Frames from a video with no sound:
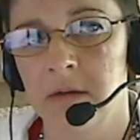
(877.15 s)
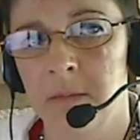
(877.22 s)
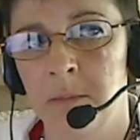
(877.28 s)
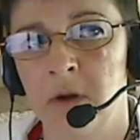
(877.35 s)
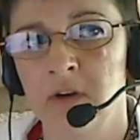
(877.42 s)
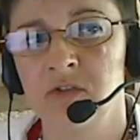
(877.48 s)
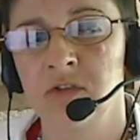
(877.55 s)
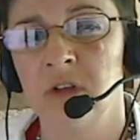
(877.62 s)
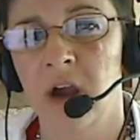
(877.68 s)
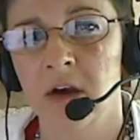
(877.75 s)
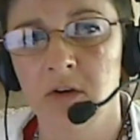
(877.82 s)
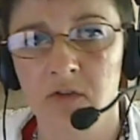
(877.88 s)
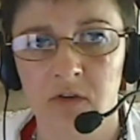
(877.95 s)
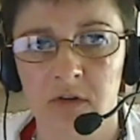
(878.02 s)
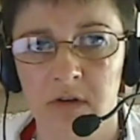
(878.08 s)
much
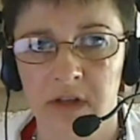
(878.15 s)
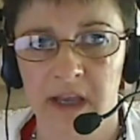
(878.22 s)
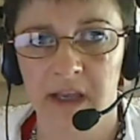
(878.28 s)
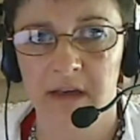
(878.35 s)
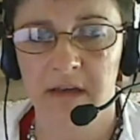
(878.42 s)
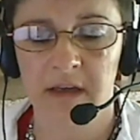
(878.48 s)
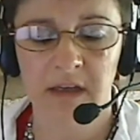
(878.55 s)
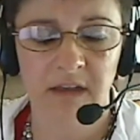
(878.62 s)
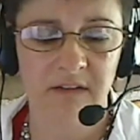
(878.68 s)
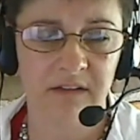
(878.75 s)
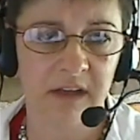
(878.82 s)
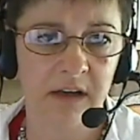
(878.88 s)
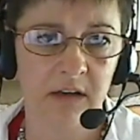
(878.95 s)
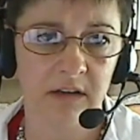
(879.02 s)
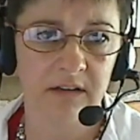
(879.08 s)
larger than
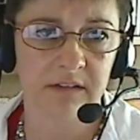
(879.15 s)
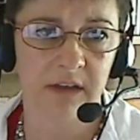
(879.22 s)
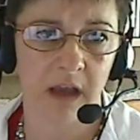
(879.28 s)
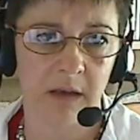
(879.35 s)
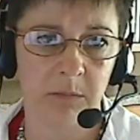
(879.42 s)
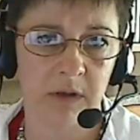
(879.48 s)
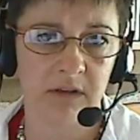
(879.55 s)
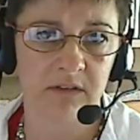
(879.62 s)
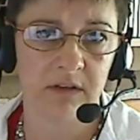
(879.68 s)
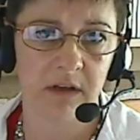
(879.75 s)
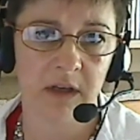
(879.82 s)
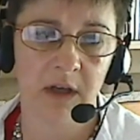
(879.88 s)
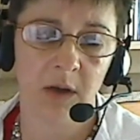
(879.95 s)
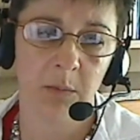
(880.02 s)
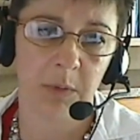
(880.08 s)
single assignments,
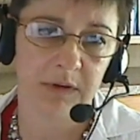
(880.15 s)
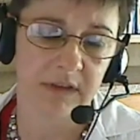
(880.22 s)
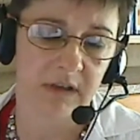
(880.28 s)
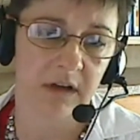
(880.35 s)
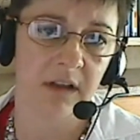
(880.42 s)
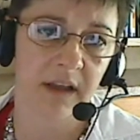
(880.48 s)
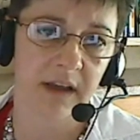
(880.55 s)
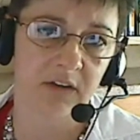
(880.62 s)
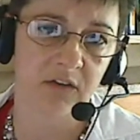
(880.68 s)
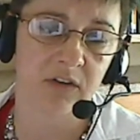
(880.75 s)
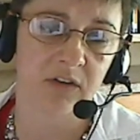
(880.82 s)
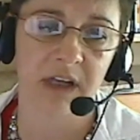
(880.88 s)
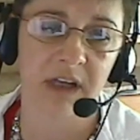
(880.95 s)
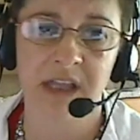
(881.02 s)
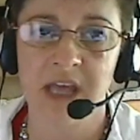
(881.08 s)
but the
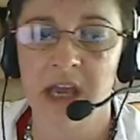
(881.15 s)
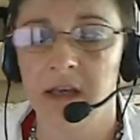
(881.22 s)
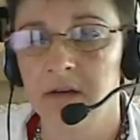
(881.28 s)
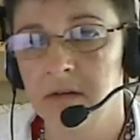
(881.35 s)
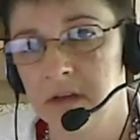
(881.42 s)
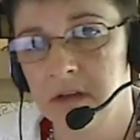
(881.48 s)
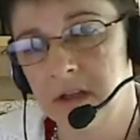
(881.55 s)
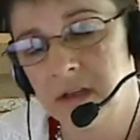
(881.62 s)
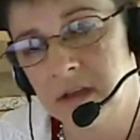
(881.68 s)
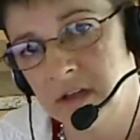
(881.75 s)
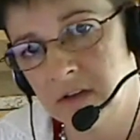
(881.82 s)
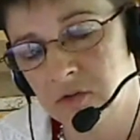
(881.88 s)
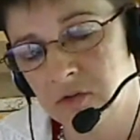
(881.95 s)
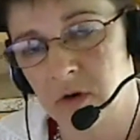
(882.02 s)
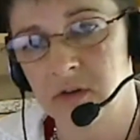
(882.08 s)
collection, and then the
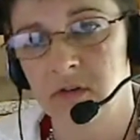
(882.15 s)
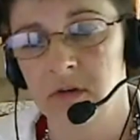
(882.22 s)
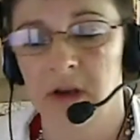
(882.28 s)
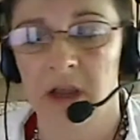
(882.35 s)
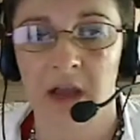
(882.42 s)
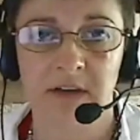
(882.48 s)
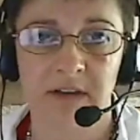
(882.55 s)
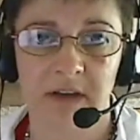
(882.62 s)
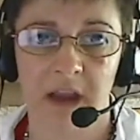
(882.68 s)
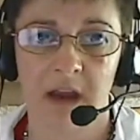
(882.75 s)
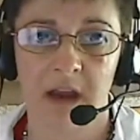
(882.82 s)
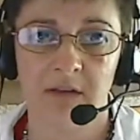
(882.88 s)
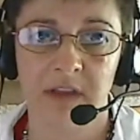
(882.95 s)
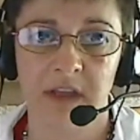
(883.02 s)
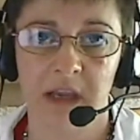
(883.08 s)
instructor having to
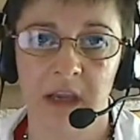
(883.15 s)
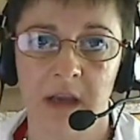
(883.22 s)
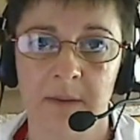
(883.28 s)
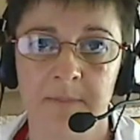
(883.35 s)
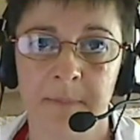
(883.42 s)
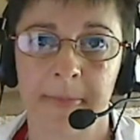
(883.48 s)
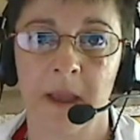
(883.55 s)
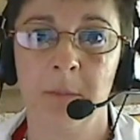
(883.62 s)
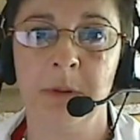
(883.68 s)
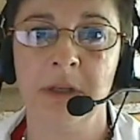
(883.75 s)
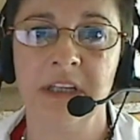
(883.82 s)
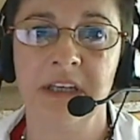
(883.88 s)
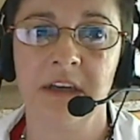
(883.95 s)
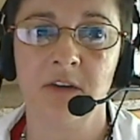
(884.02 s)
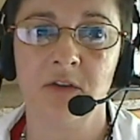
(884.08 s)
have the
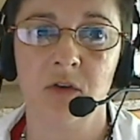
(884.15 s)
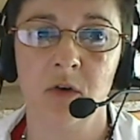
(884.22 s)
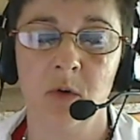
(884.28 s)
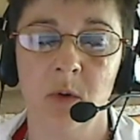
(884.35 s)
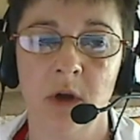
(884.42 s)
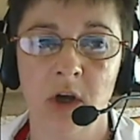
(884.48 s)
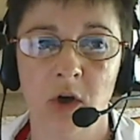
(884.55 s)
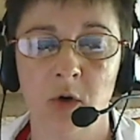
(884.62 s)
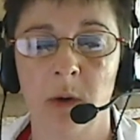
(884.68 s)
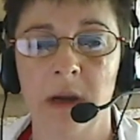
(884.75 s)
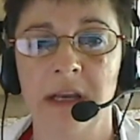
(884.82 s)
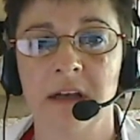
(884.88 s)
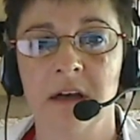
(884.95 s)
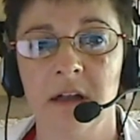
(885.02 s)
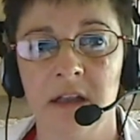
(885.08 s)
ability to
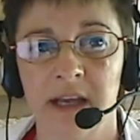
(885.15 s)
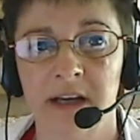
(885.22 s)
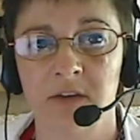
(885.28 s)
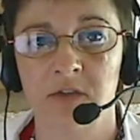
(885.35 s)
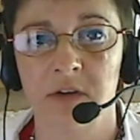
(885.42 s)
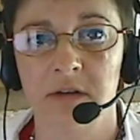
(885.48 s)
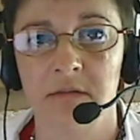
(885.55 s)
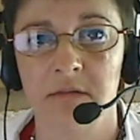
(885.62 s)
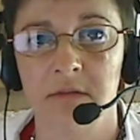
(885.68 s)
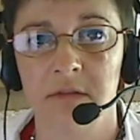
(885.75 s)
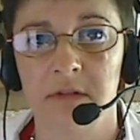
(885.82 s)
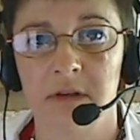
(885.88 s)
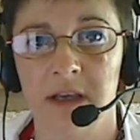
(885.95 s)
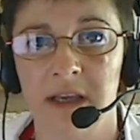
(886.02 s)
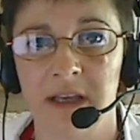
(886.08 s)
grade a collection
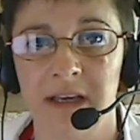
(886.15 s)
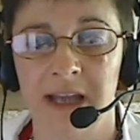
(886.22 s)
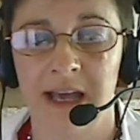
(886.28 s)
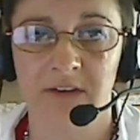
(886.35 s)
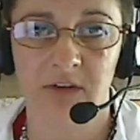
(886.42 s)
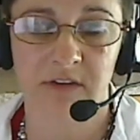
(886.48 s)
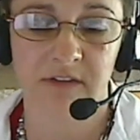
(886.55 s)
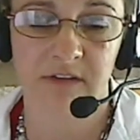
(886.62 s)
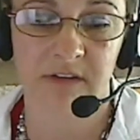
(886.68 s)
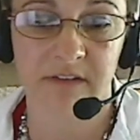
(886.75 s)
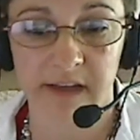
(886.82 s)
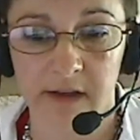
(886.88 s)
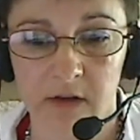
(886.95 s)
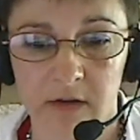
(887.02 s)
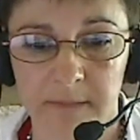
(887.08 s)
and not just a
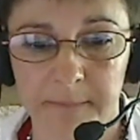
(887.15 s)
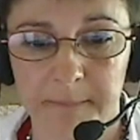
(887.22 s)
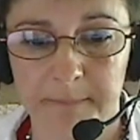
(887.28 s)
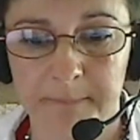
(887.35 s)
single.